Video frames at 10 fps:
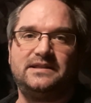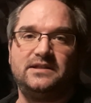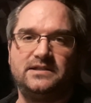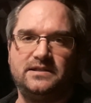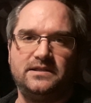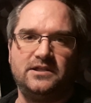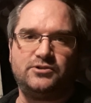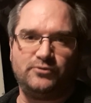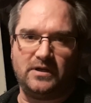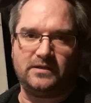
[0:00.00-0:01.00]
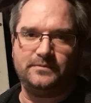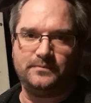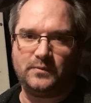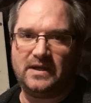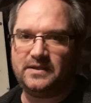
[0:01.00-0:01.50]
the trunk.
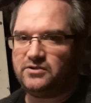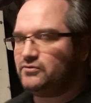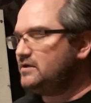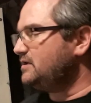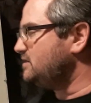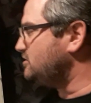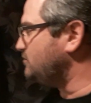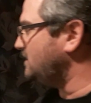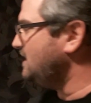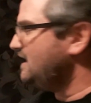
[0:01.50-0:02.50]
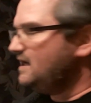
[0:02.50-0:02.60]
Right, the trunk of the tree.